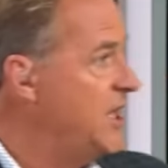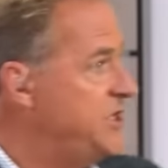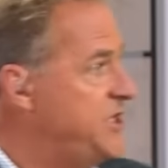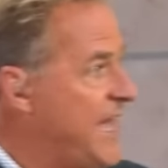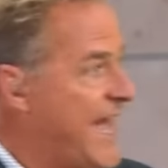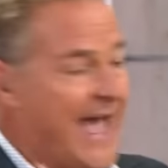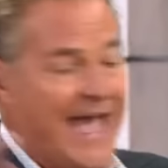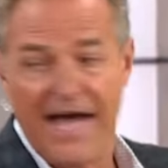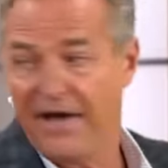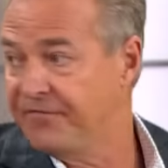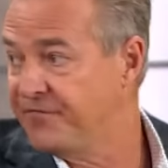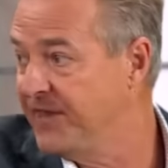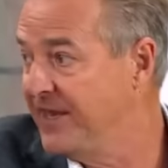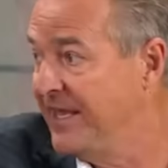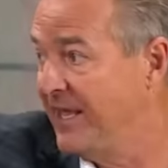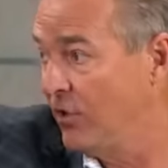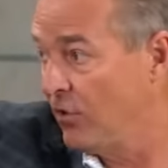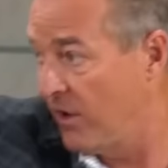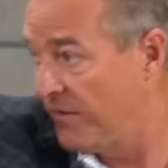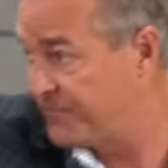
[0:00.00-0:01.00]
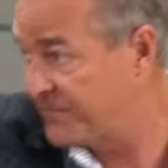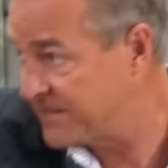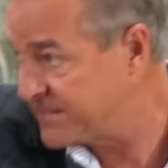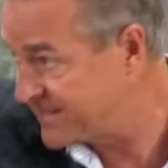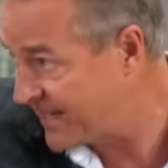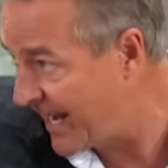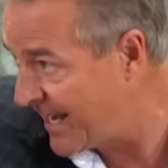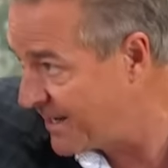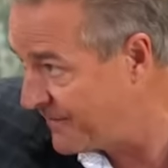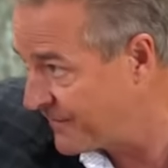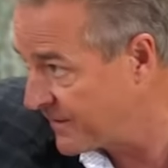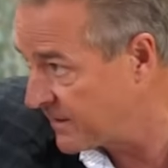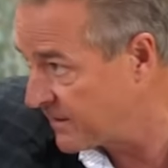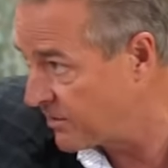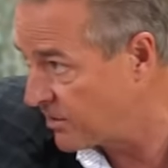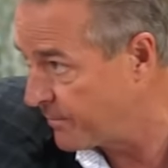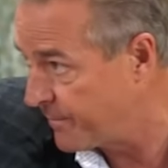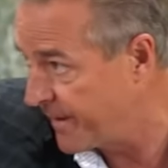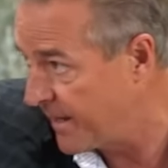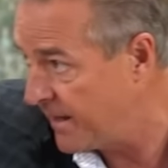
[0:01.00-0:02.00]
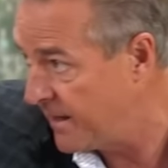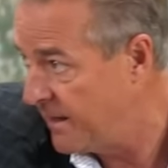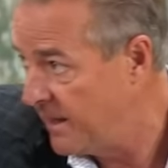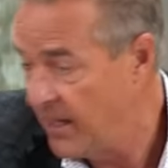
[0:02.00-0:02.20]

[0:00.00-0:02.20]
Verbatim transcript: You have to get off the side of it a little bit.